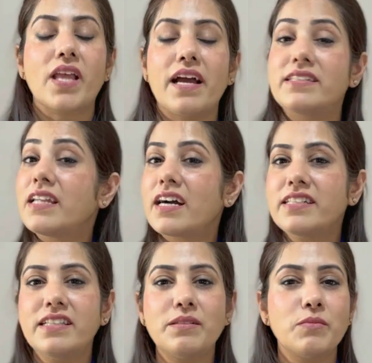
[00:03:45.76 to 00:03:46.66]
and
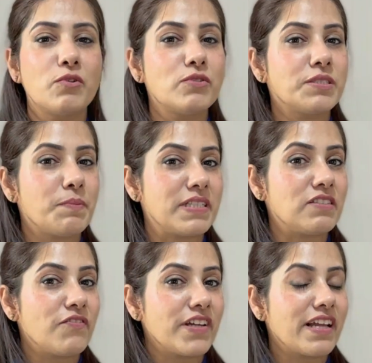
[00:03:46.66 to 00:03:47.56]
neither more
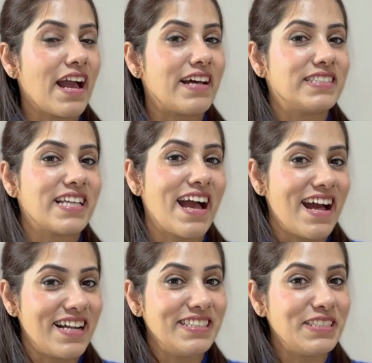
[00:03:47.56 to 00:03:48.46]
specific as
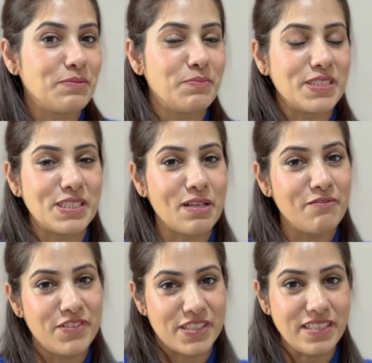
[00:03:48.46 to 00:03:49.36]
at, but
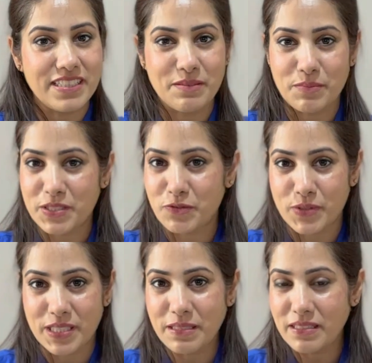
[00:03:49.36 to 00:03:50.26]
somewhere in
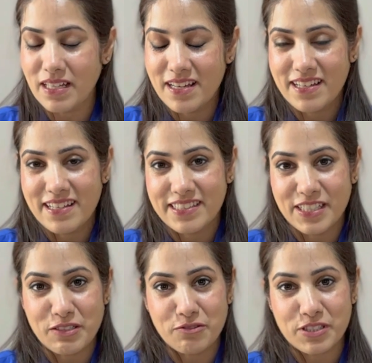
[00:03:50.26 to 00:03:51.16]
between the
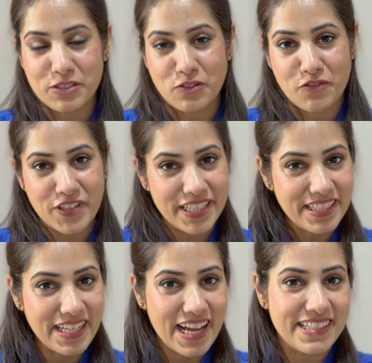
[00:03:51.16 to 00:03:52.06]
usage of in
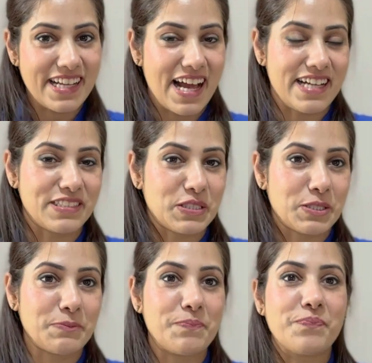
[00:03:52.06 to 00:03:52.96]
and
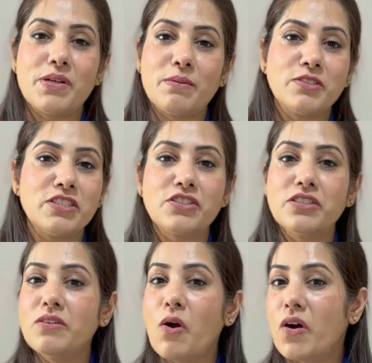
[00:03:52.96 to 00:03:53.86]
at.
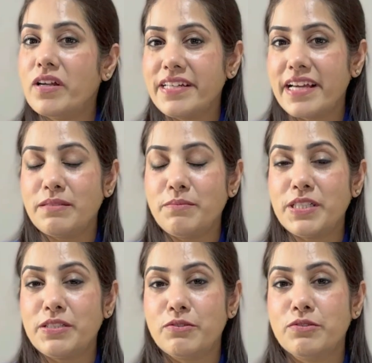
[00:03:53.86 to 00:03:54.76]
Preposition on can be
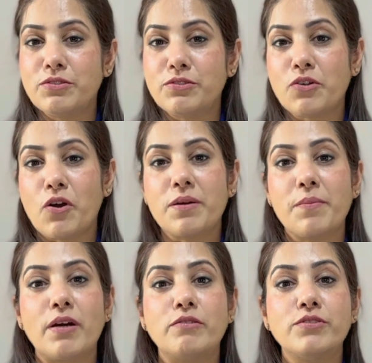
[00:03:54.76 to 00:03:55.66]
used to talk
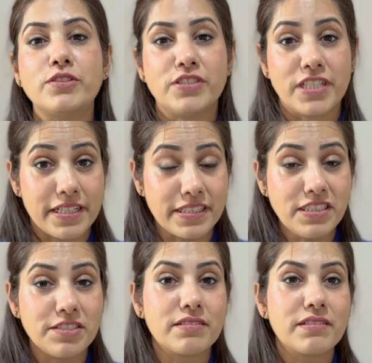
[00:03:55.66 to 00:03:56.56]
about
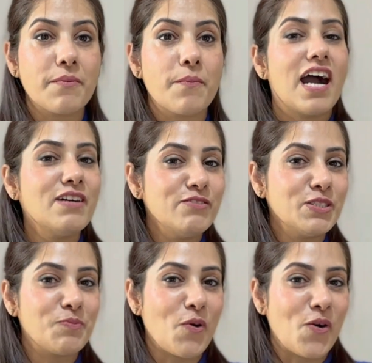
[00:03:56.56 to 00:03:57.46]
dates. I
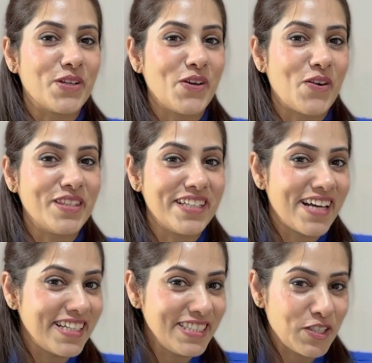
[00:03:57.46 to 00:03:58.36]
was born on the
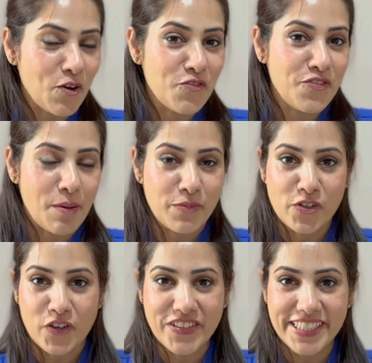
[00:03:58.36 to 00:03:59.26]
9th of
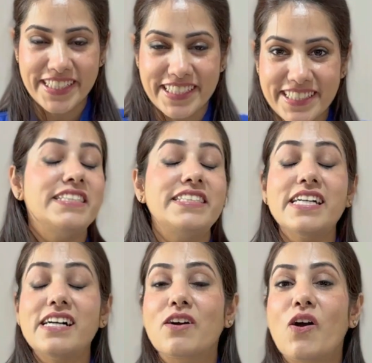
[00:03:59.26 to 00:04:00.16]
February.
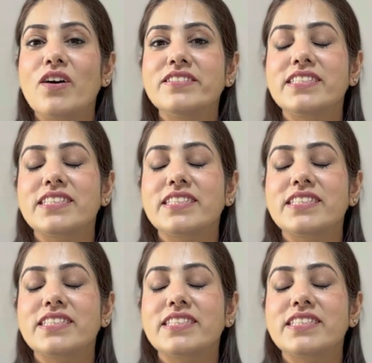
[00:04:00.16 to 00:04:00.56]
India got